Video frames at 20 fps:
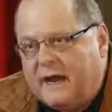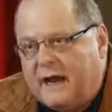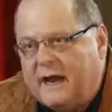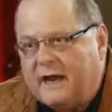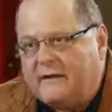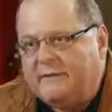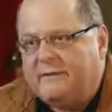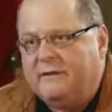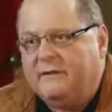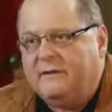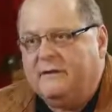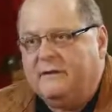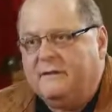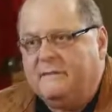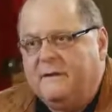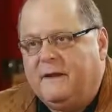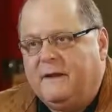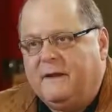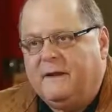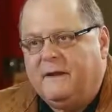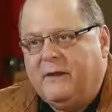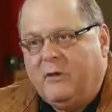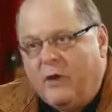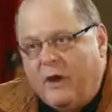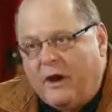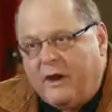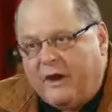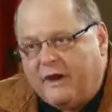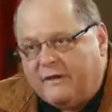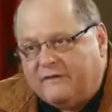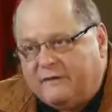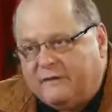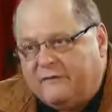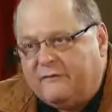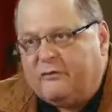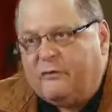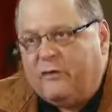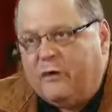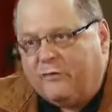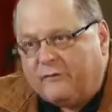And in the OAS,
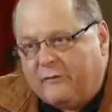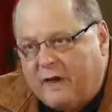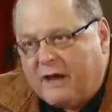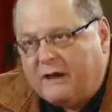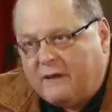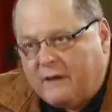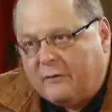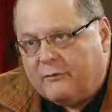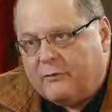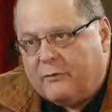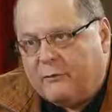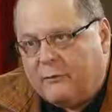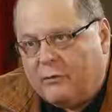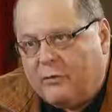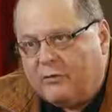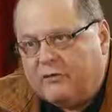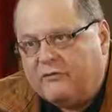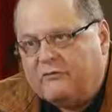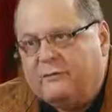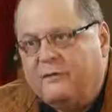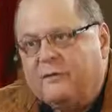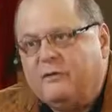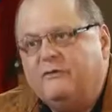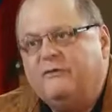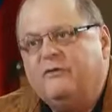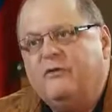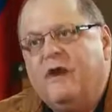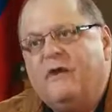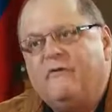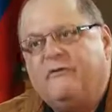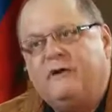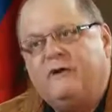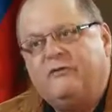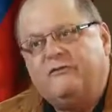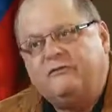if you write a report, it's because you have been